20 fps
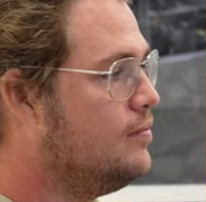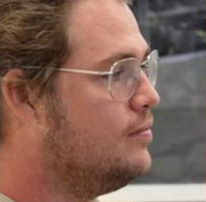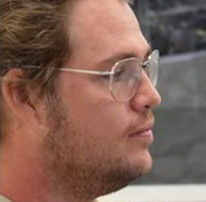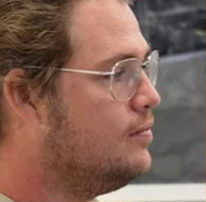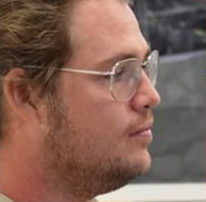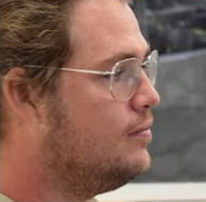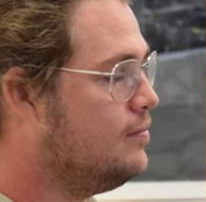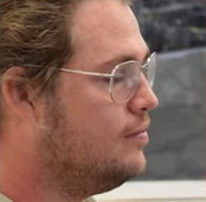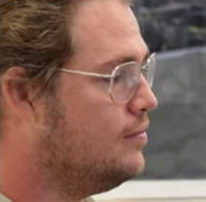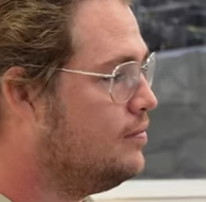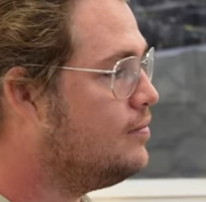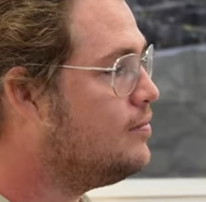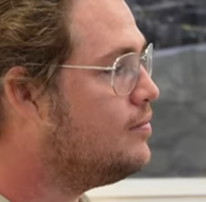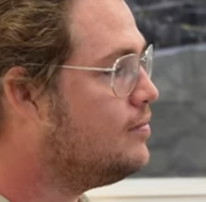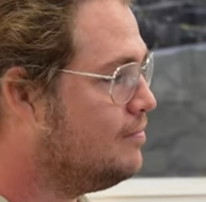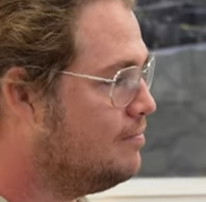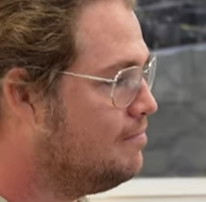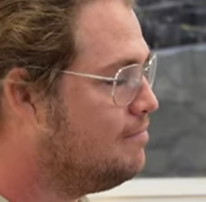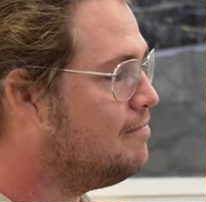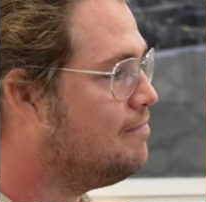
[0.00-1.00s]

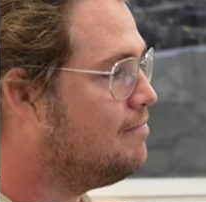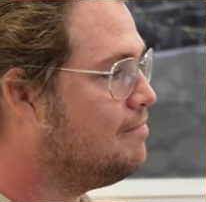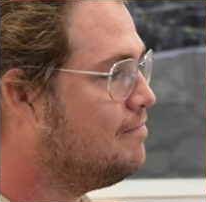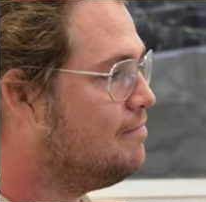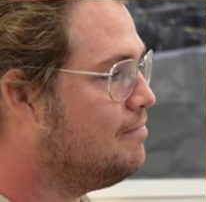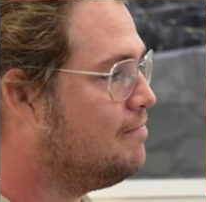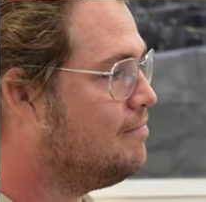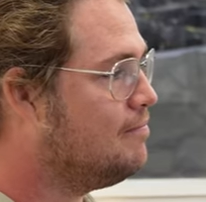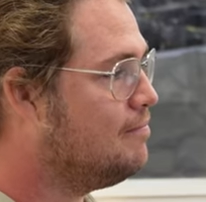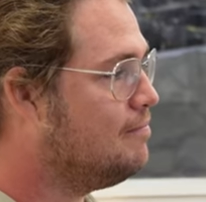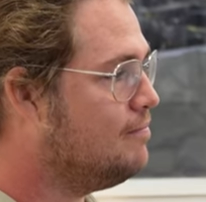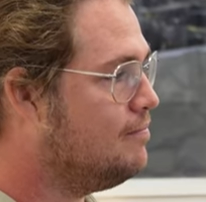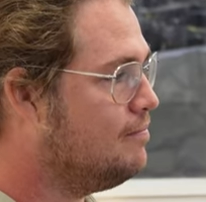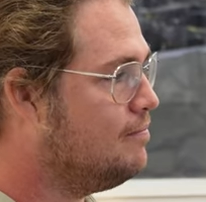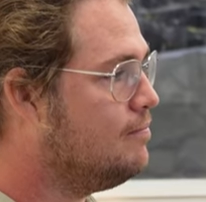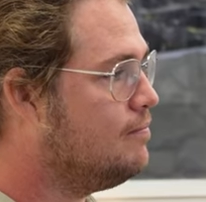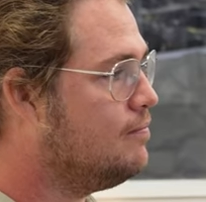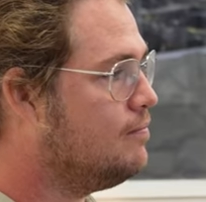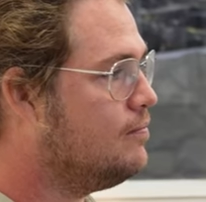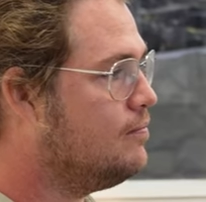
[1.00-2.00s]

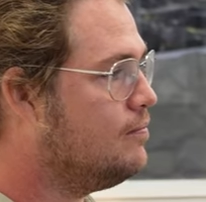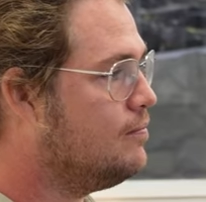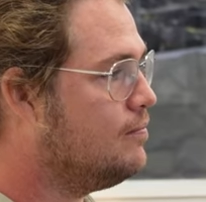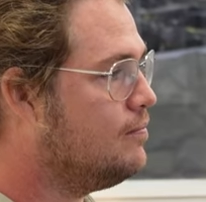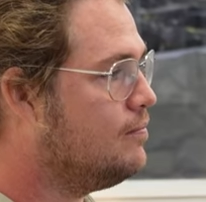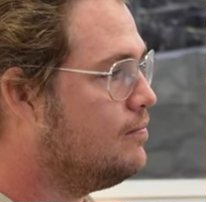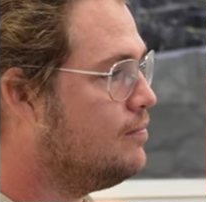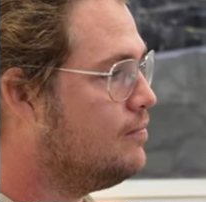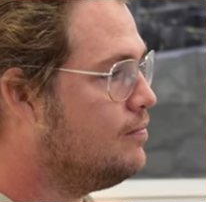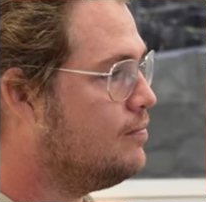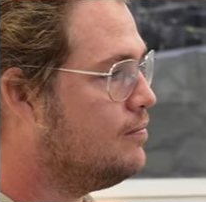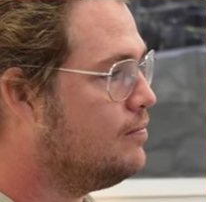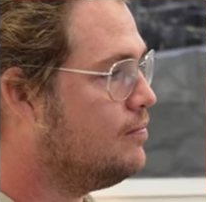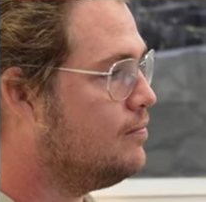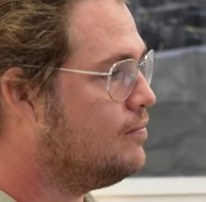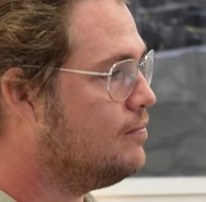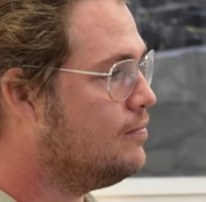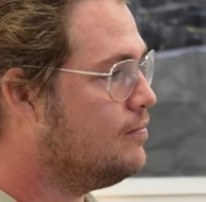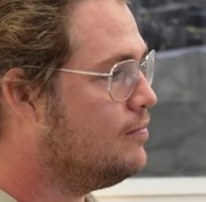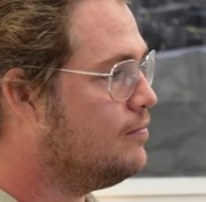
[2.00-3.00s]

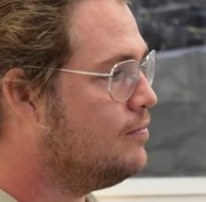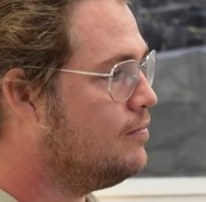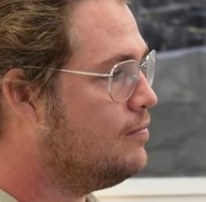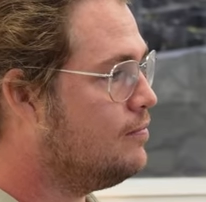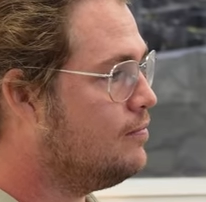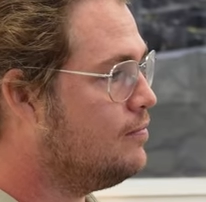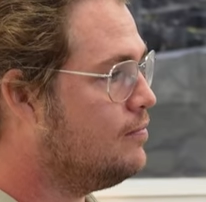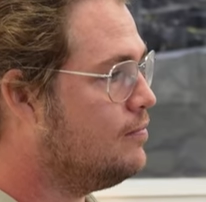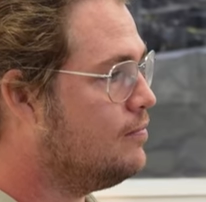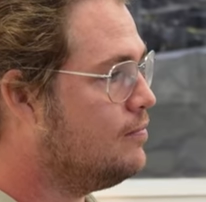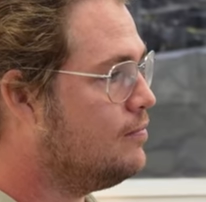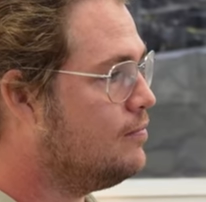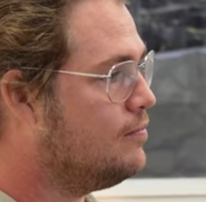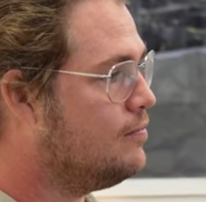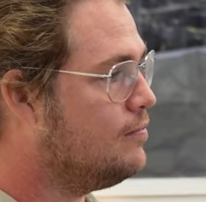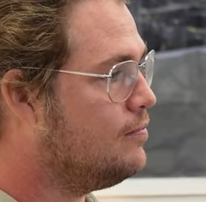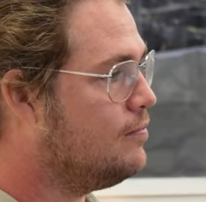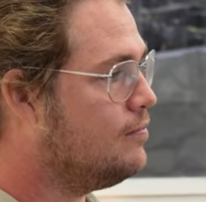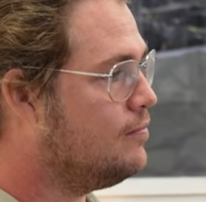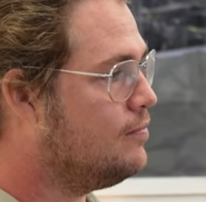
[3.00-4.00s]

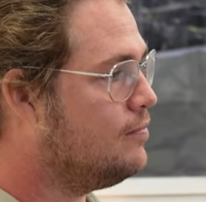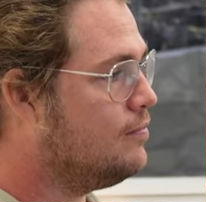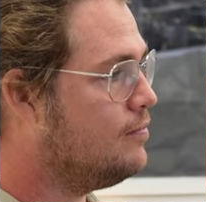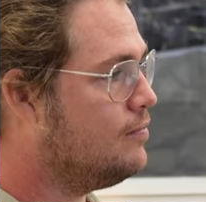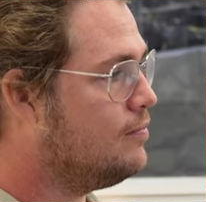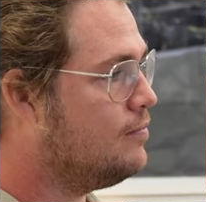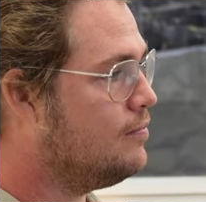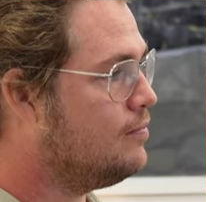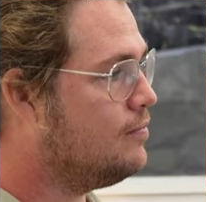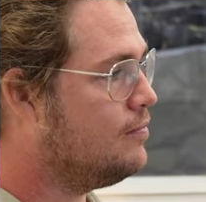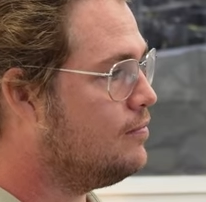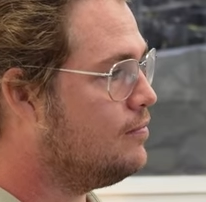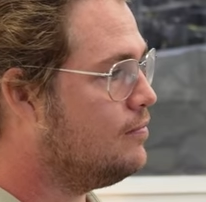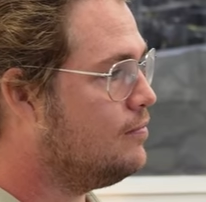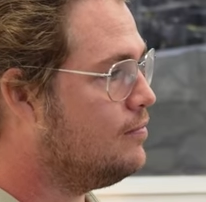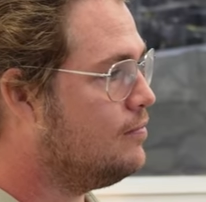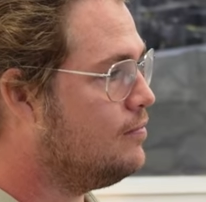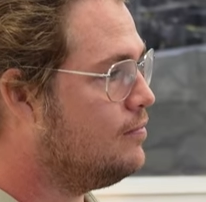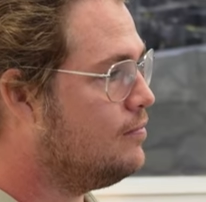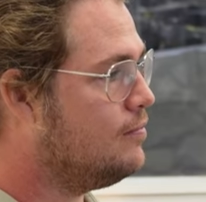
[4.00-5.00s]

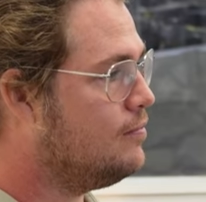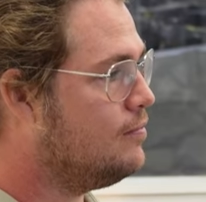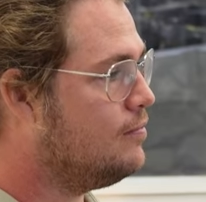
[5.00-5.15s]
The person shown says nothing.